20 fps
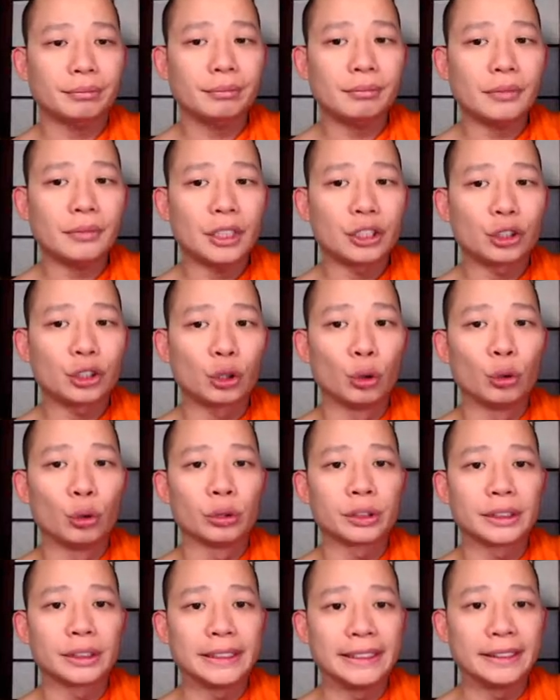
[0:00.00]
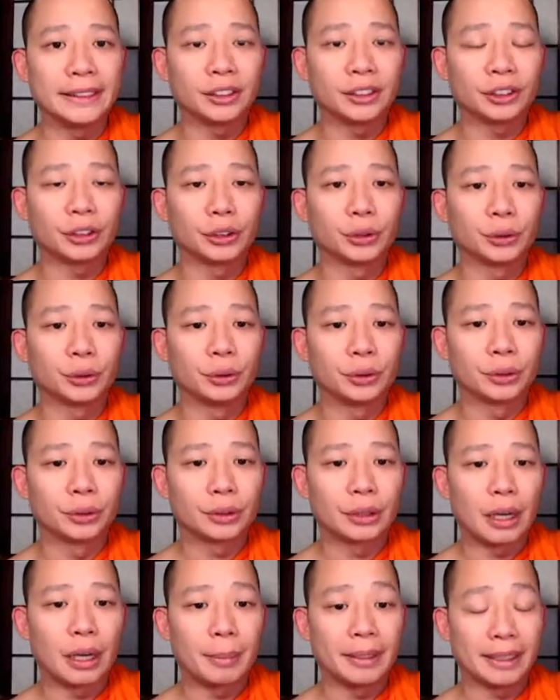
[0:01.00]
schools needs to,
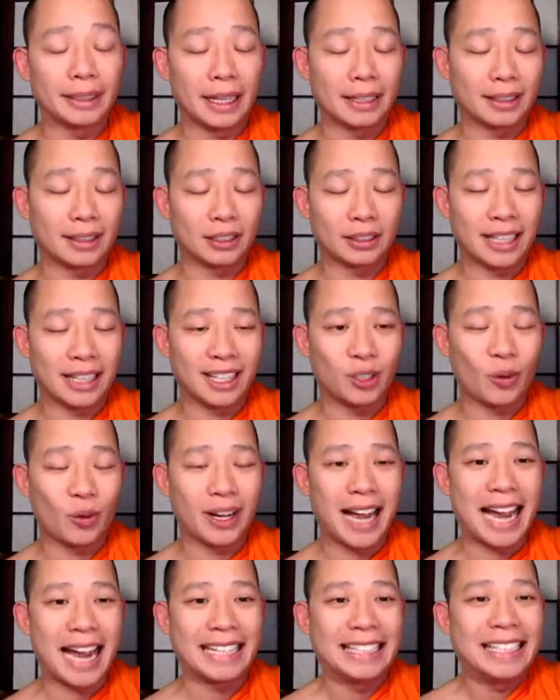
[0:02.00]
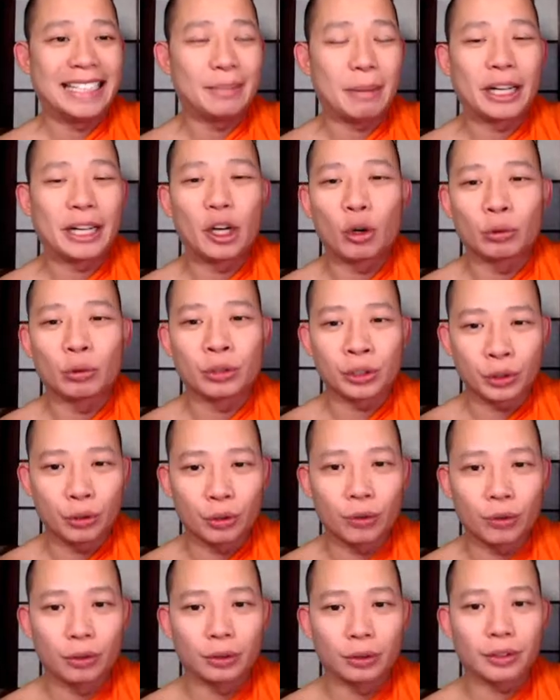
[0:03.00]
that's why I need my own
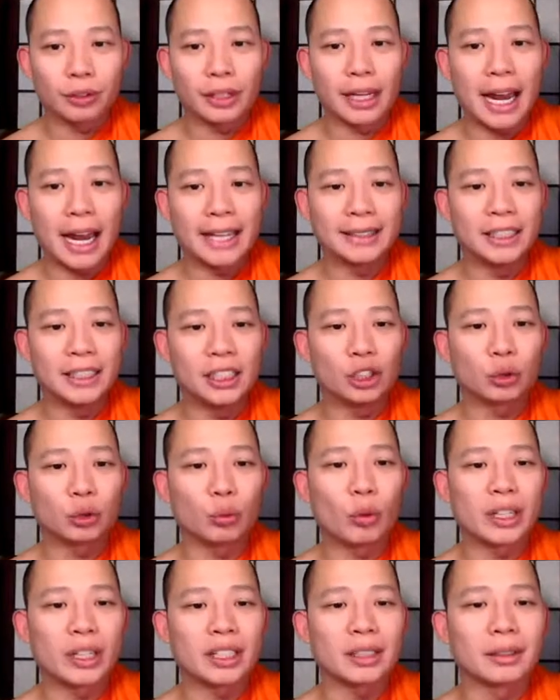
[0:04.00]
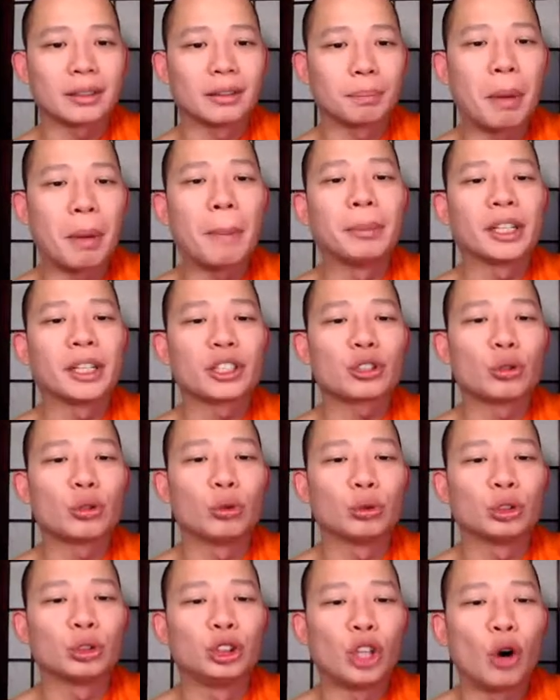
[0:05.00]
school, so that I teach what public
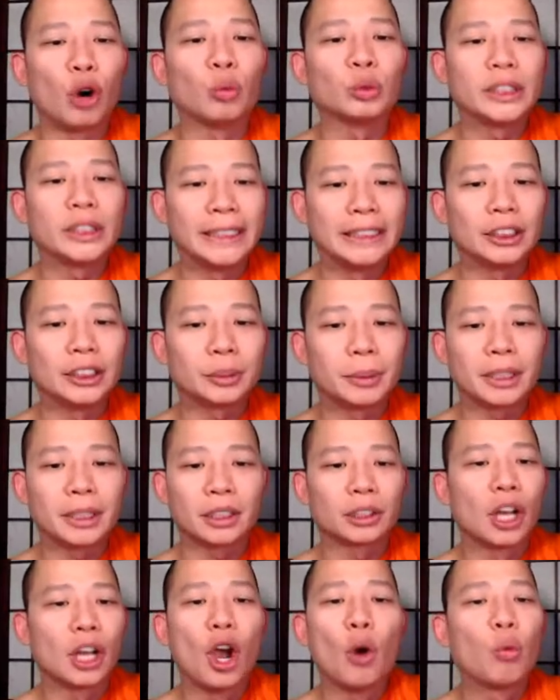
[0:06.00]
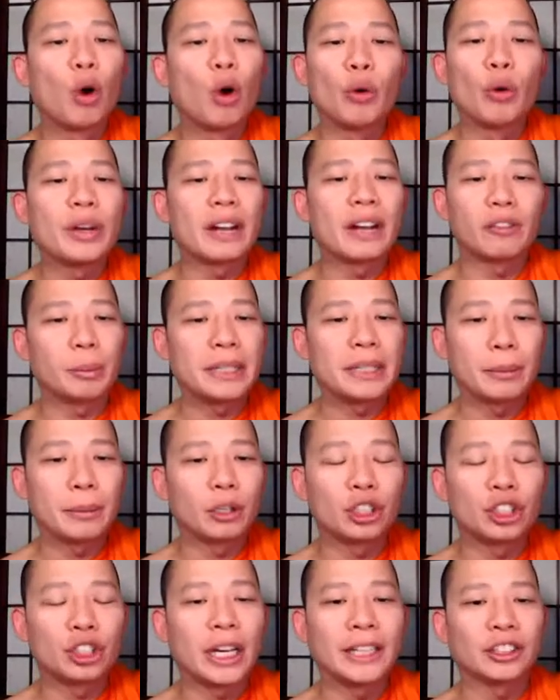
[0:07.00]
schools don't teach, because we'll never be able to
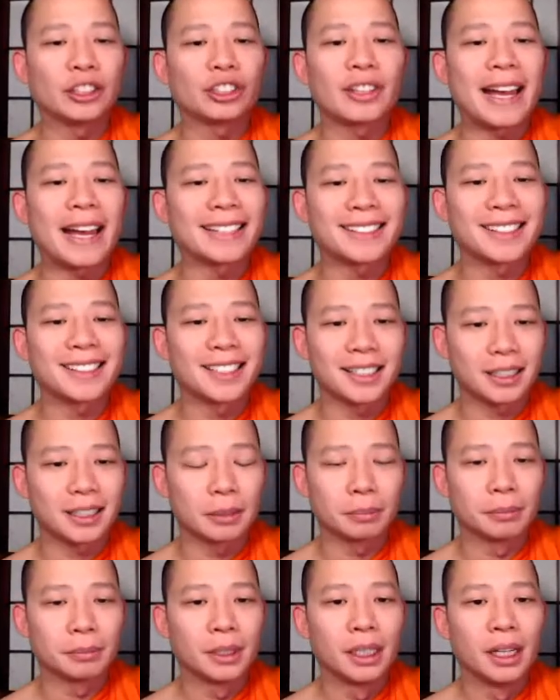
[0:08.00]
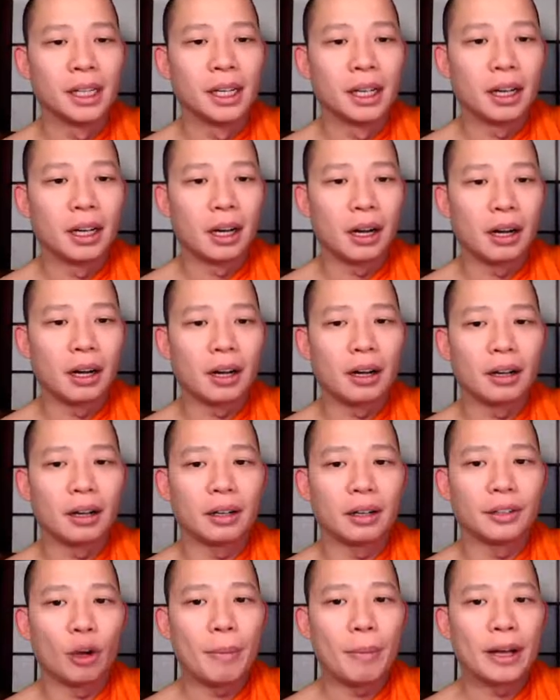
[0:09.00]
change that system. No
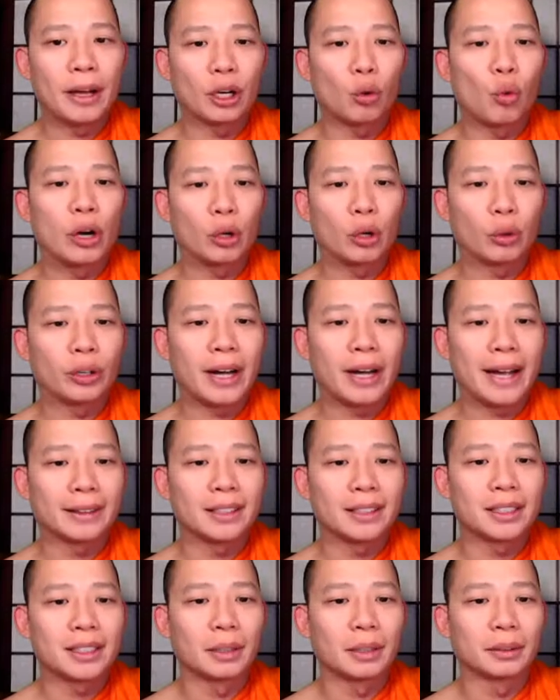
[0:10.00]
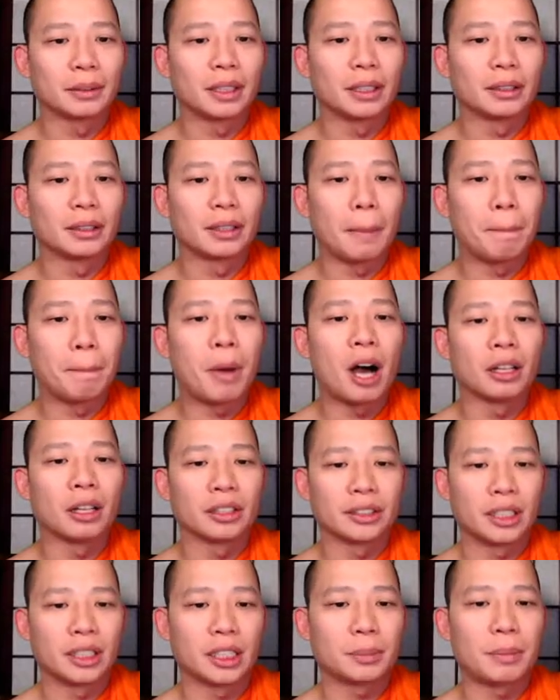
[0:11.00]
matter where we're at, this the
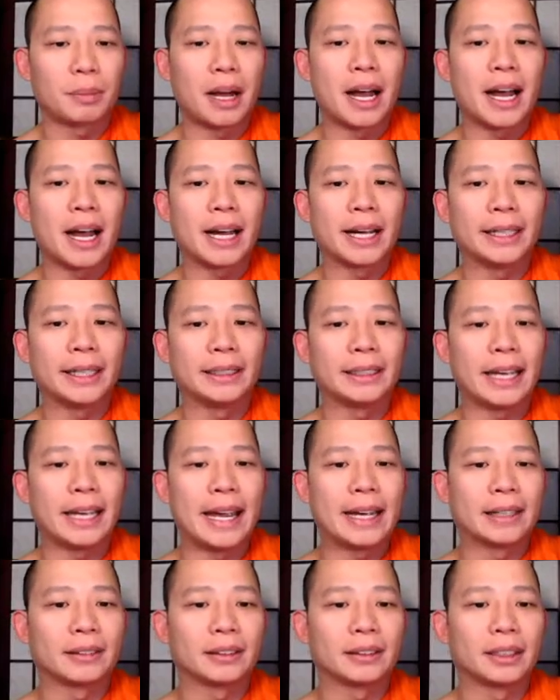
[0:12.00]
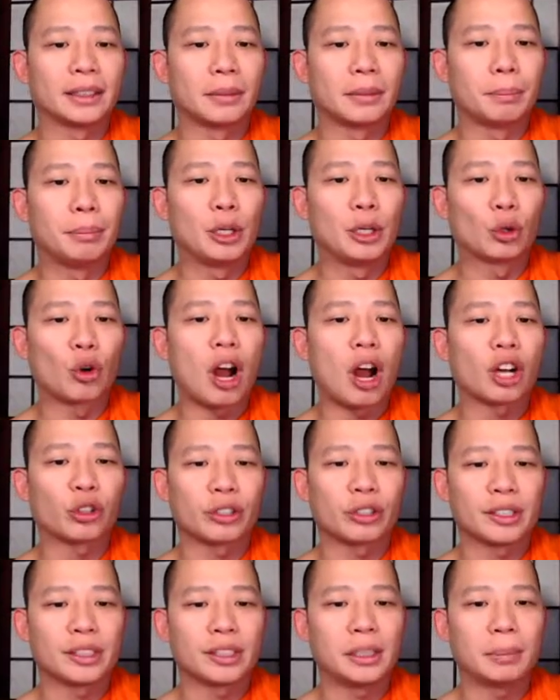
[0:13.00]
politics behind and the
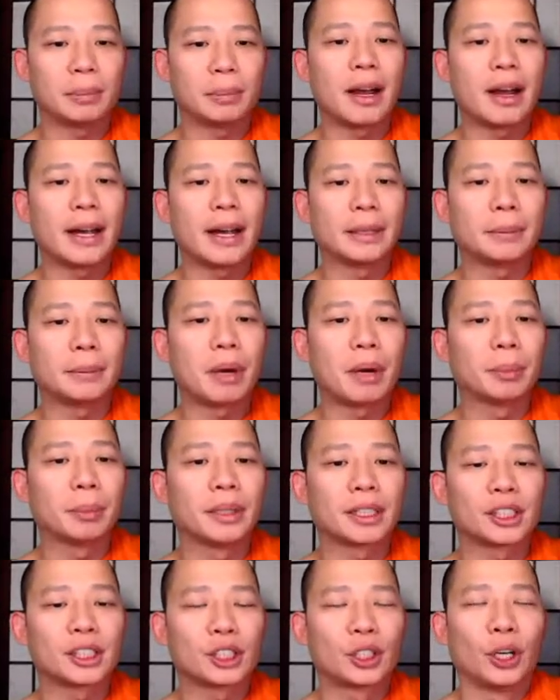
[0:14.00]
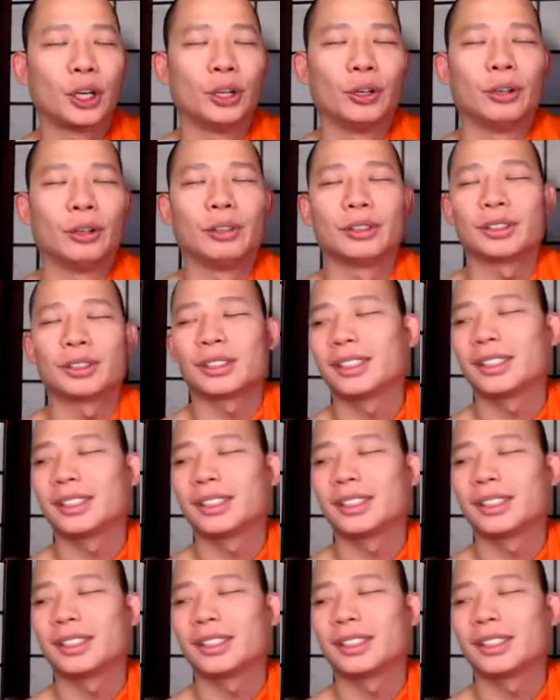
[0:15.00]
bureaucracy behind public schools.